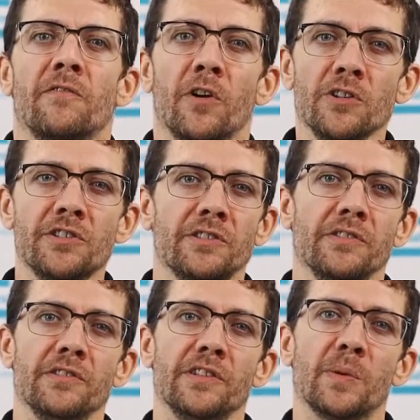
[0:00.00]
First,
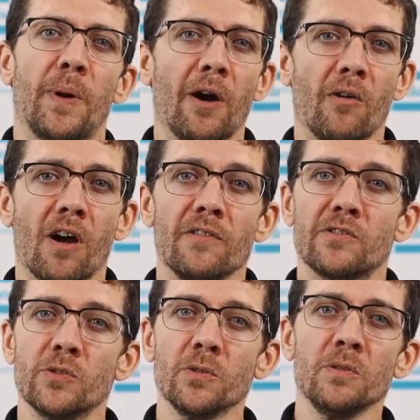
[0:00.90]
you need to power on the
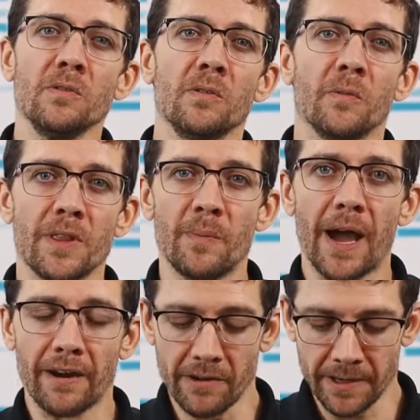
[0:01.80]
tool with a
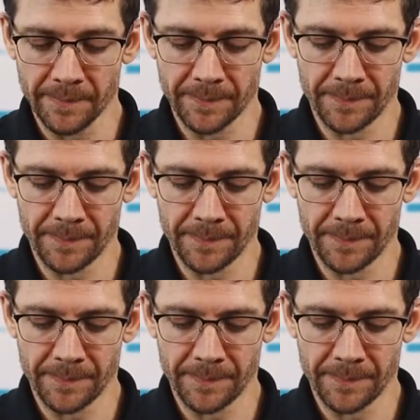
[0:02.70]
battery.